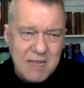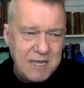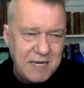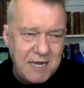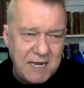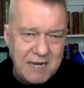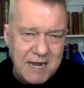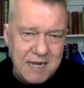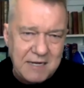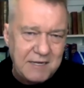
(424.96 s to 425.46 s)

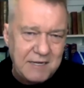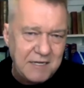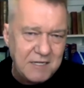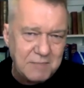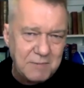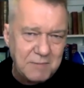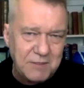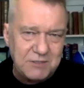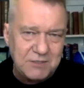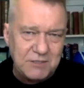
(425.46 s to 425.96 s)
connecting
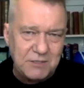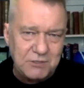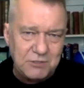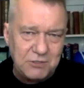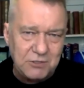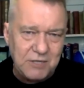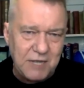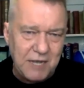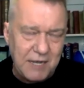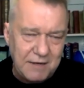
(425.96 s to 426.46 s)
as much as they
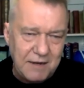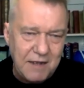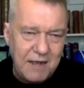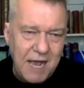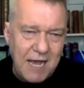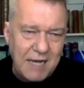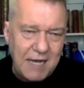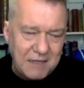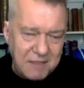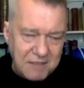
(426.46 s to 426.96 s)
should. And
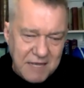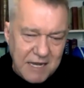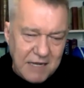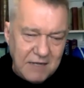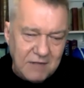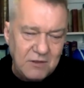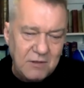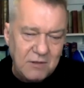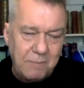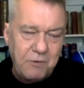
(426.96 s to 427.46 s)
I think
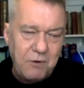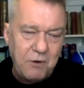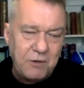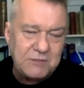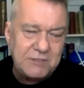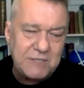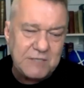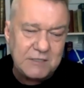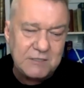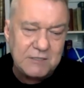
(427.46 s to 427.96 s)
the
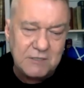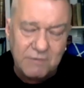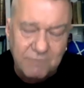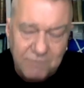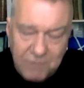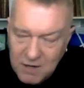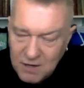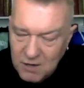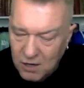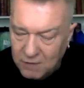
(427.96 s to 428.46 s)
process
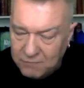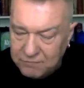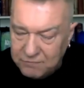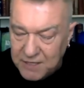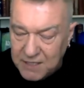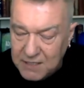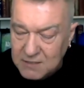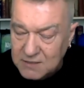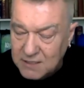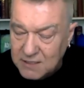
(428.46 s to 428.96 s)
of
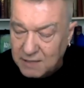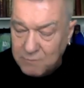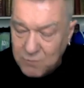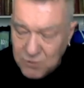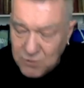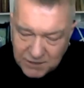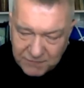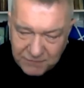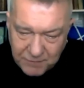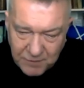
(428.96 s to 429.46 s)
things like
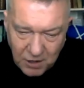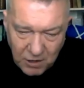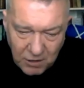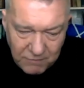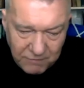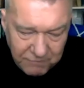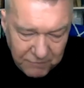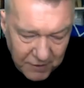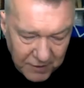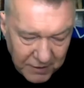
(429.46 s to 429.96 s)
music from the
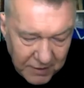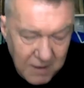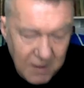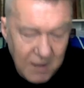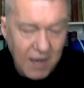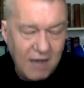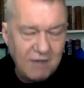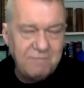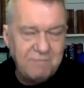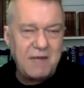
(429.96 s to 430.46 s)
home front
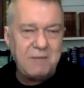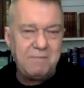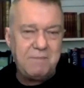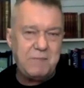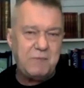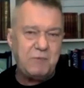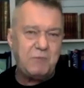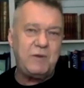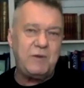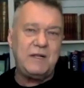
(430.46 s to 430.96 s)
have made
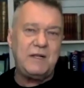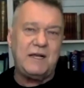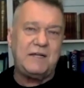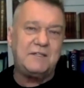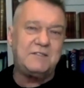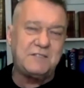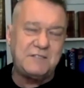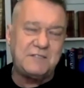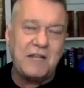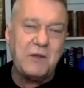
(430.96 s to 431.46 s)
people
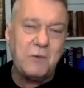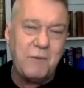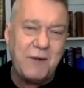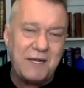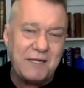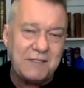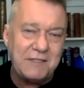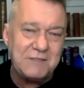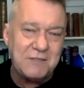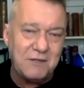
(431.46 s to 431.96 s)
realise there's other
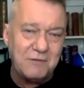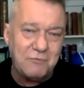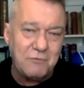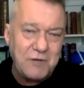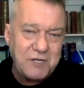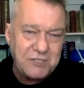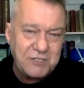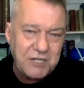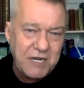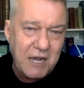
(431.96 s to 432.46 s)
ways of
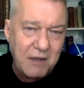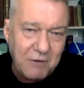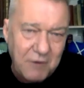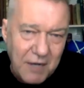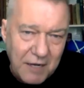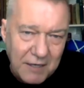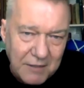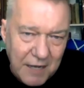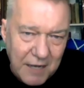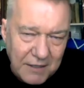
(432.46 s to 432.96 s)
reaching out
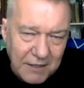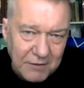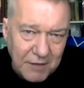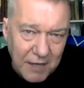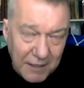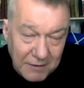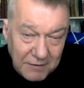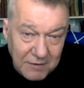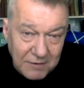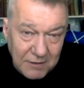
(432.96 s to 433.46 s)

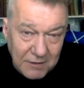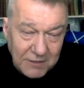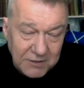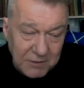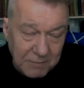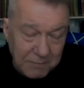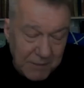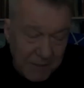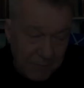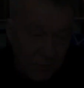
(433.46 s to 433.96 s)
and
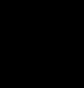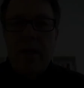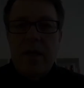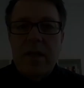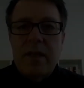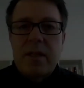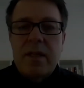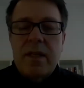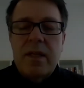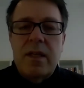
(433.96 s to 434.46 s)
touching people. I
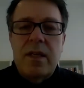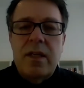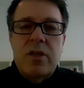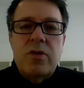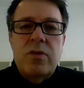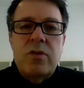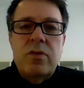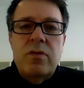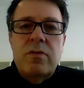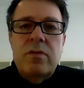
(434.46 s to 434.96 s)
guess the key
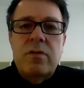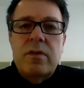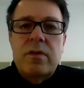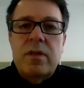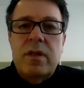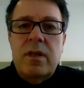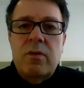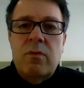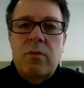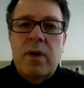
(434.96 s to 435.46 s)
issue,
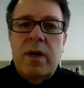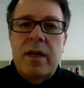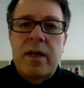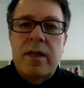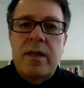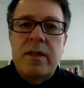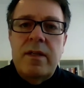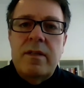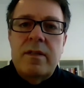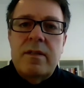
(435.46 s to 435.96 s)
in a
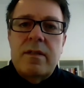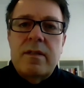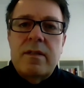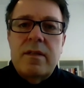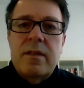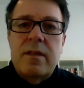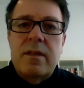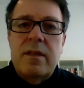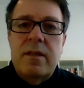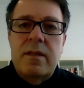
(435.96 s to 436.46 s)
way,
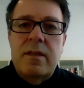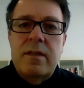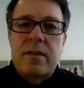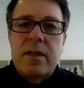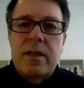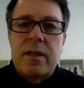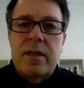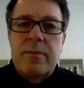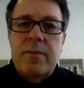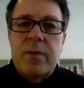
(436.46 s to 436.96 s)
is
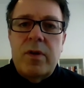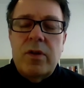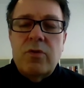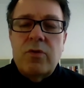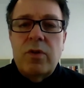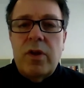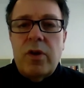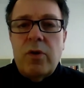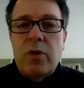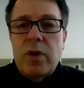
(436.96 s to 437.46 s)
and I do
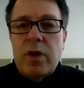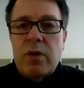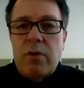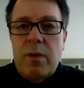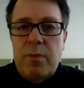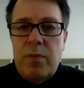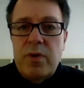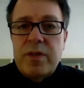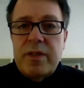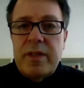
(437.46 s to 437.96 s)
a lot of work
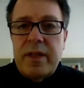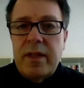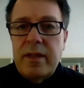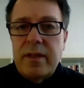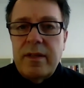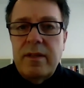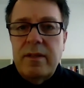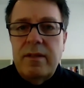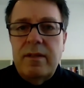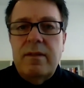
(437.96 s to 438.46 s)
around
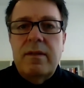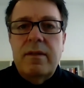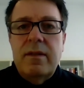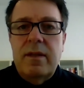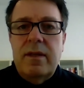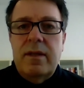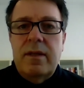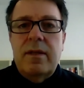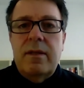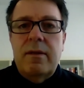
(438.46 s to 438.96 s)
personality
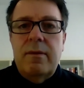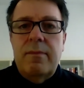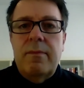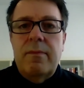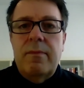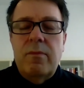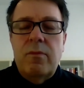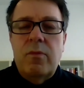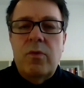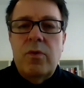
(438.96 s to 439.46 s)

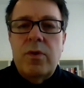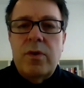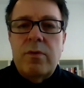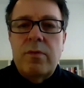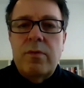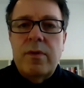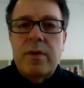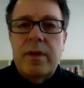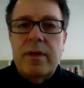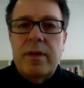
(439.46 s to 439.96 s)
work,
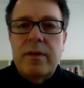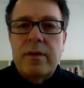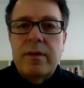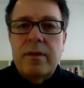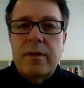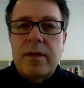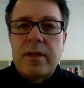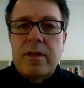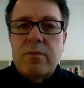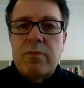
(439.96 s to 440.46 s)
and
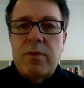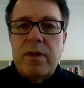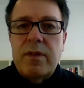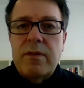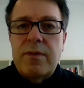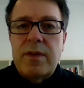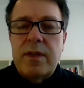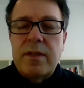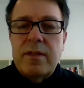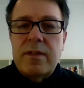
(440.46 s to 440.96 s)
I guess one of the
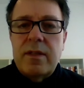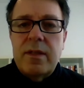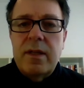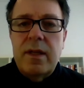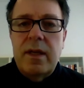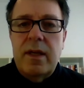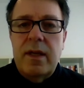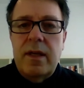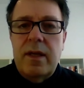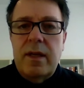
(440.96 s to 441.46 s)
things
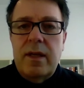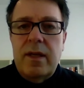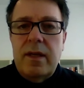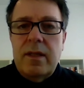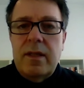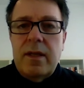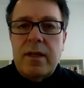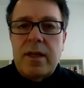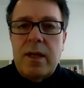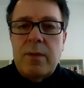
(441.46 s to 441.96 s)

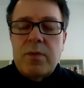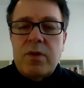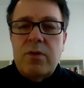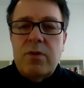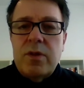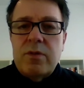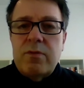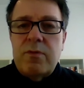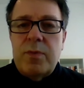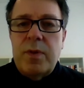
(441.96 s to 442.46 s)
that comes
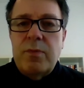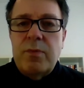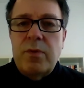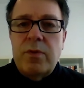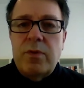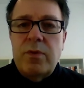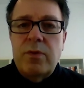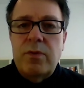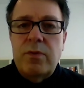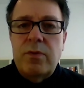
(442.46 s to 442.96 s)
across with people
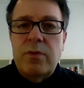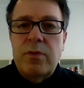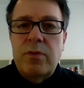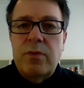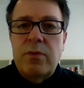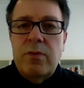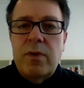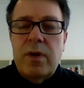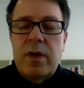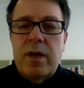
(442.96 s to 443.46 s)

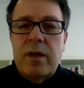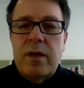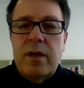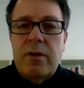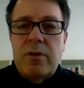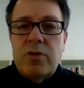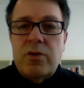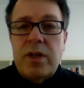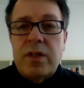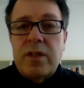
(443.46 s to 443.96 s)
who
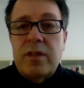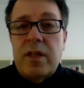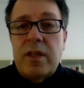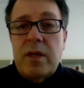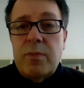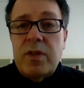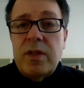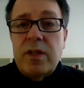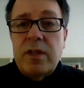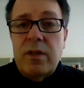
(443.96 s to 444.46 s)
are attracted to that
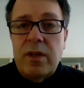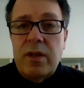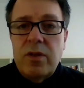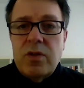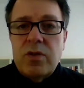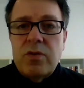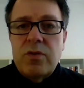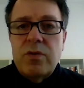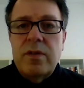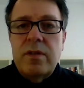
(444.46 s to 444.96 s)
particular
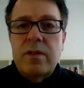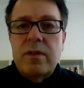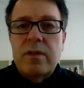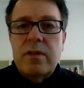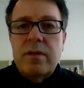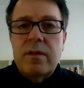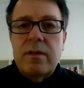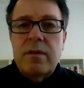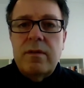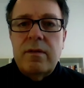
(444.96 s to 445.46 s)
industry,
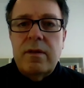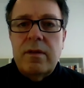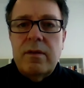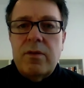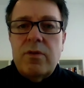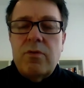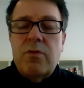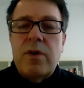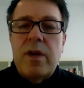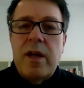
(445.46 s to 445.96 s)
you know,
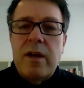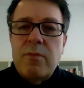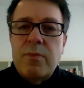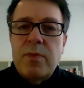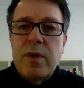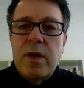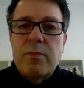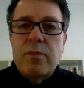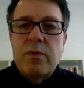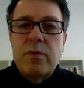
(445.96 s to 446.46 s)
creative
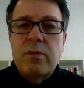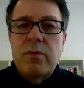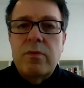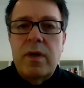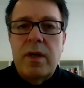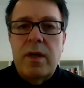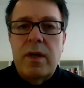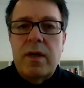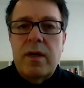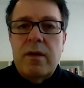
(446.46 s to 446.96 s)
people,
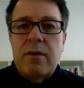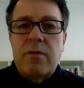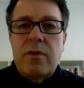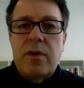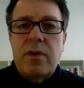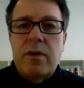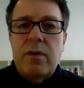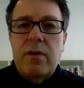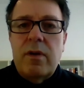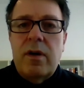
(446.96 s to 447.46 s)

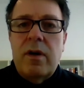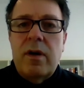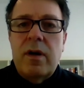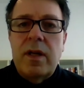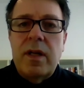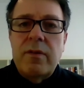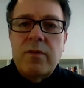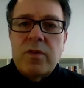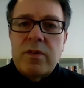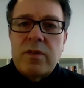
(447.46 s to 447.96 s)
very high
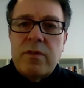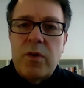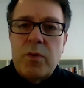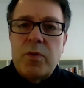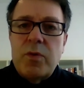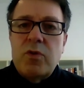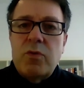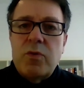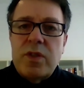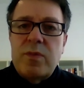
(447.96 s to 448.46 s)
levels of
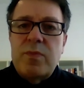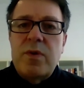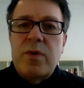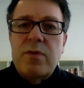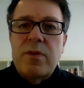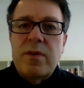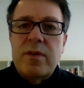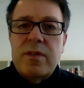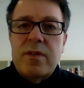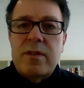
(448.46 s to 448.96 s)
open to
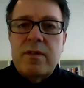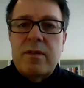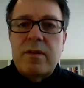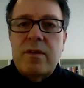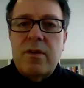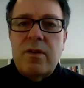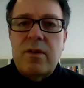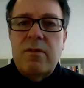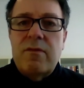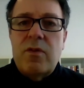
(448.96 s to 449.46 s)
experience, so they're
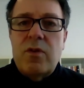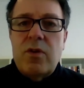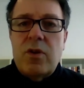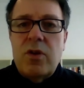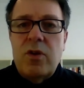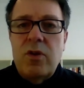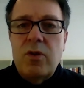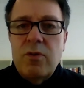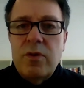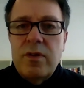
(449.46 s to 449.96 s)
very
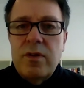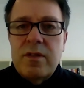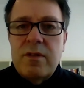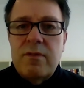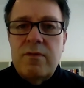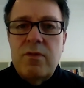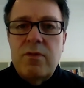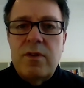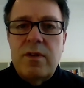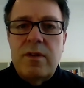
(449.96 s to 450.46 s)
curious,
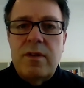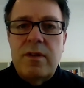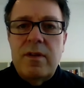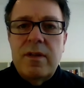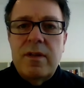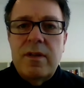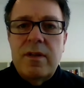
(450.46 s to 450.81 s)
very